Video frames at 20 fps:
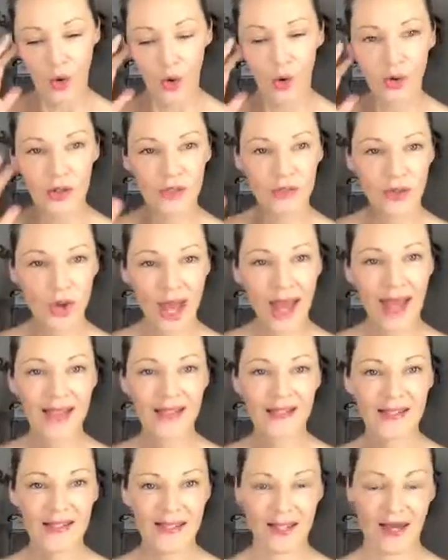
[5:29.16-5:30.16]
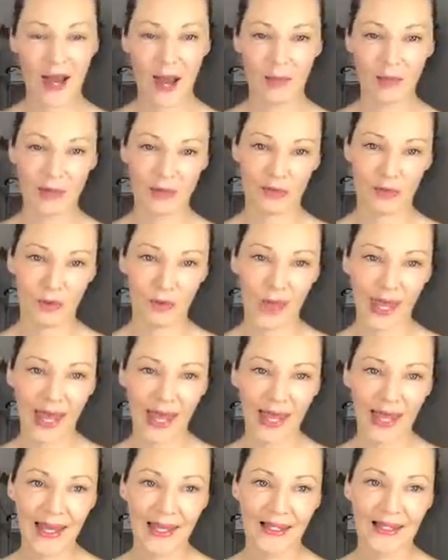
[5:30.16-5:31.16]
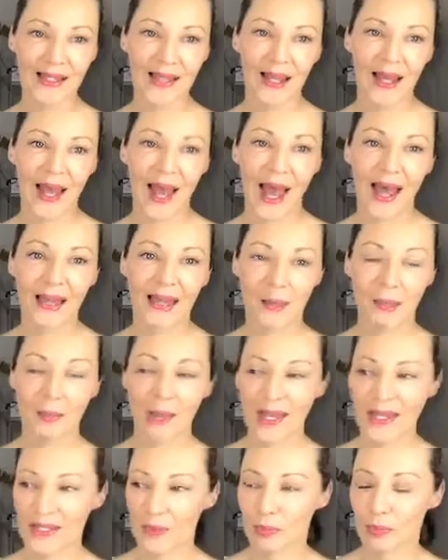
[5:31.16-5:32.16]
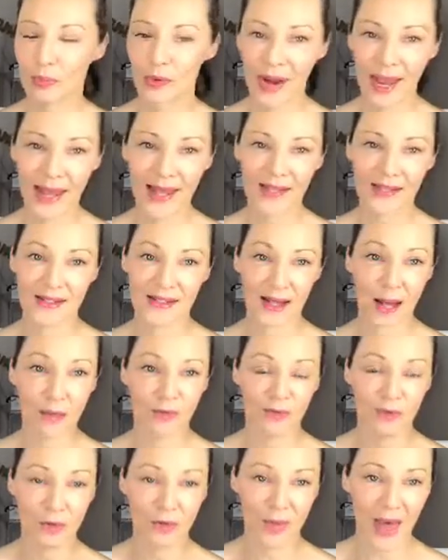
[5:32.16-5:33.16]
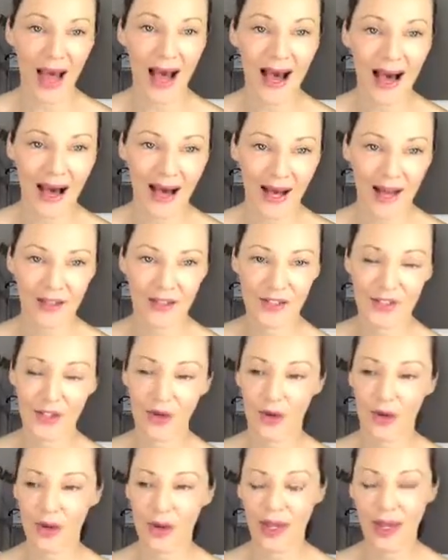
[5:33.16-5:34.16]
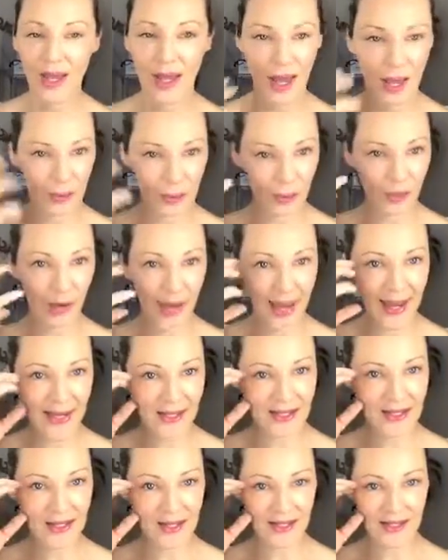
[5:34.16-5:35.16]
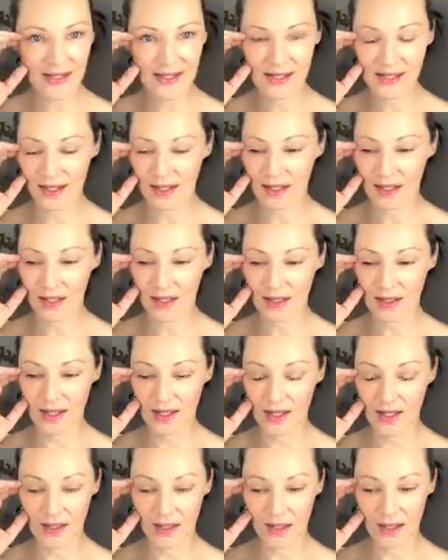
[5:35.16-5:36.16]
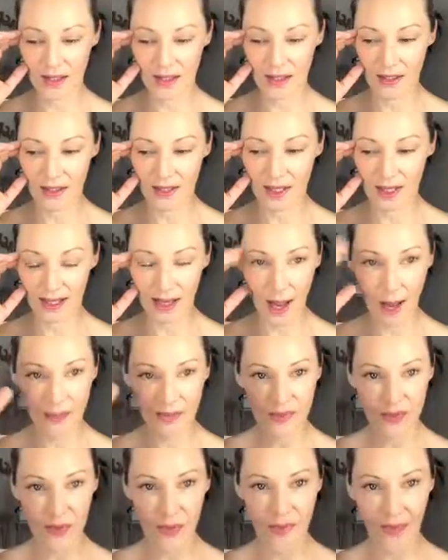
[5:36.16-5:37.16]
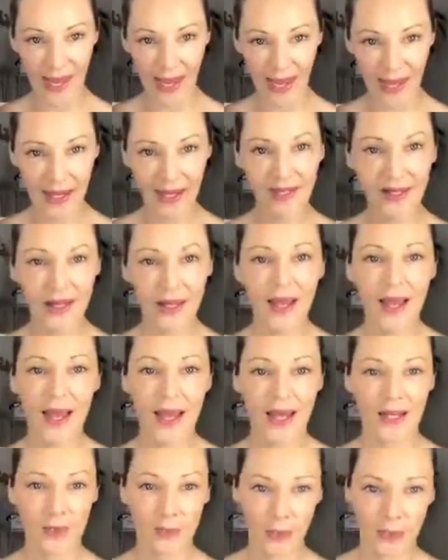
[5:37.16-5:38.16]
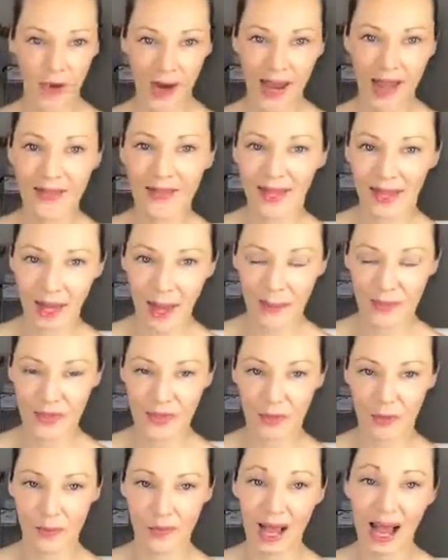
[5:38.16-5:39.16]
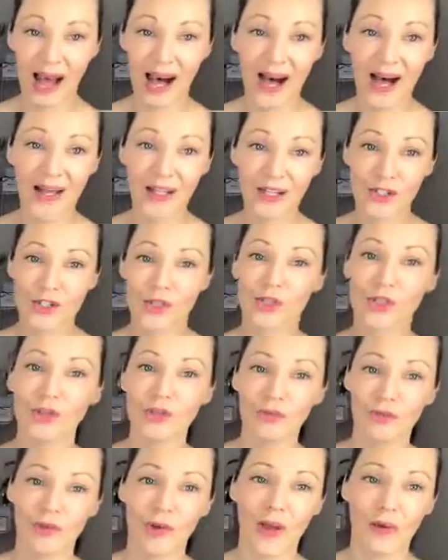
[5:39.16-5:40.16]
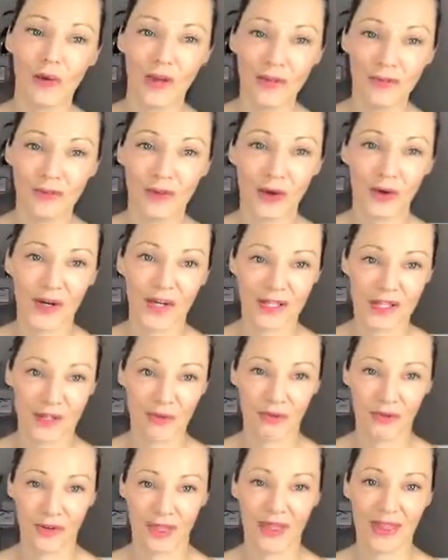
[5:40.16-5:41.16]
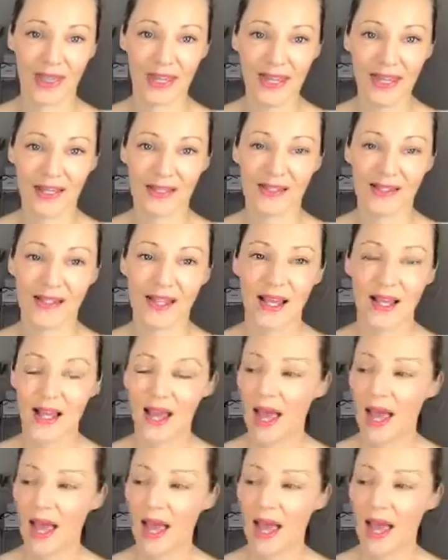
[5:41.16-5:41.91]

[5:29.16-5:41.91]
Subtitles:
all of your answers are coming from your head, and the best brands come from the heart. So a brand that comes from the head and a brand that comes from the heart are two very, very different things.